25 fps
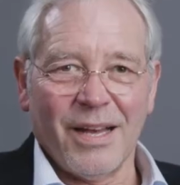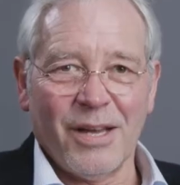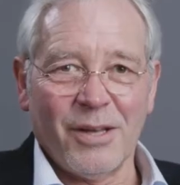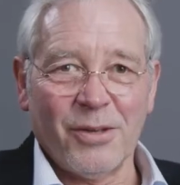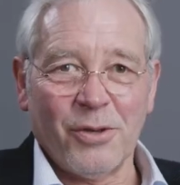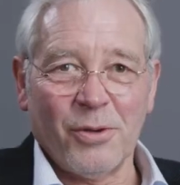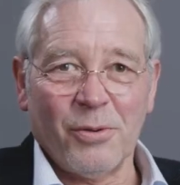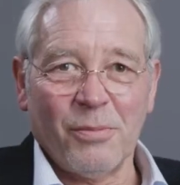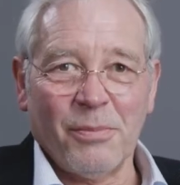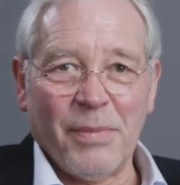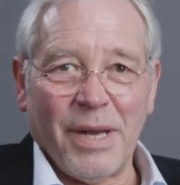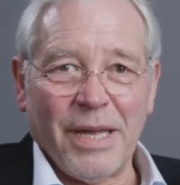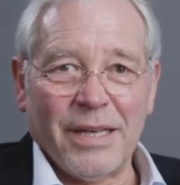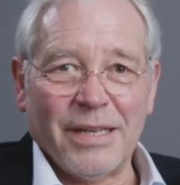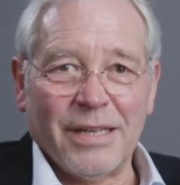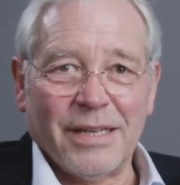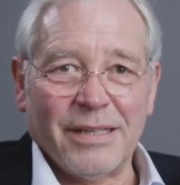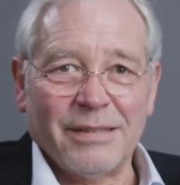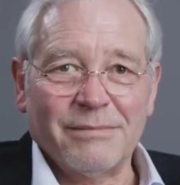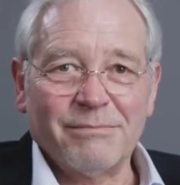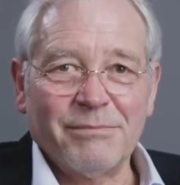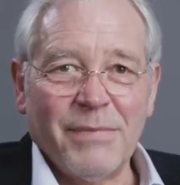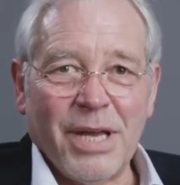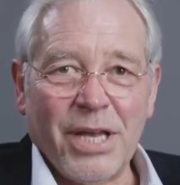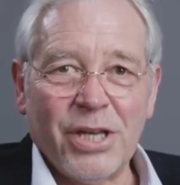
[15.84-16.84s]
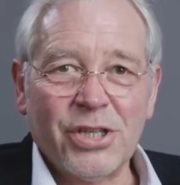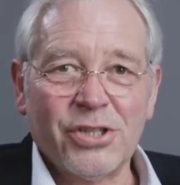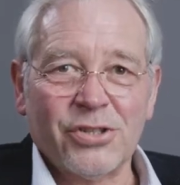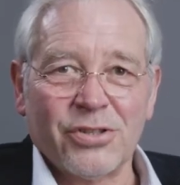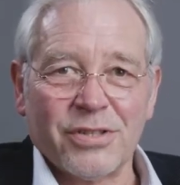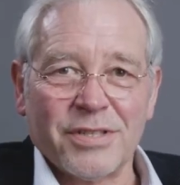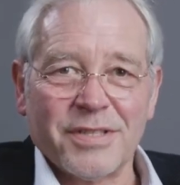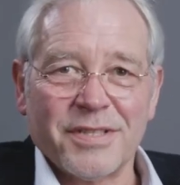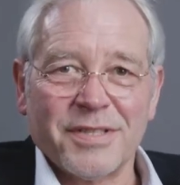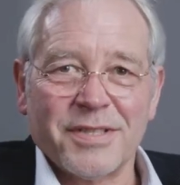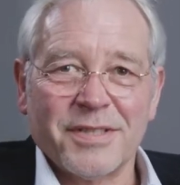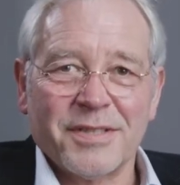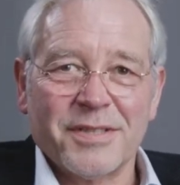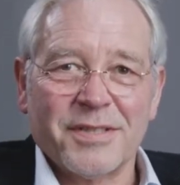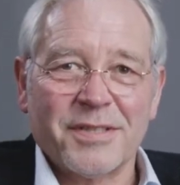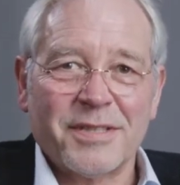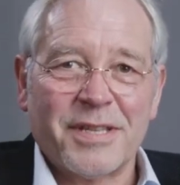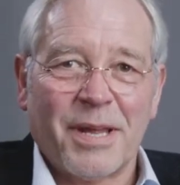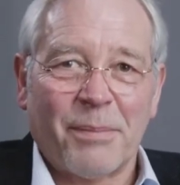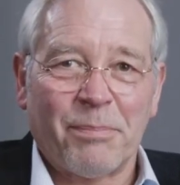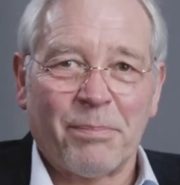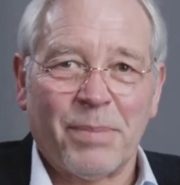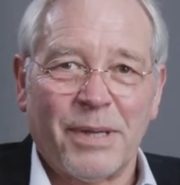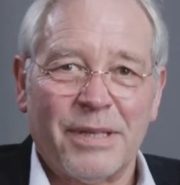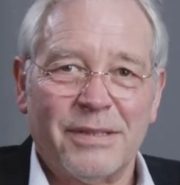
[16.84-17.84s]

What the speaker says: You made a major step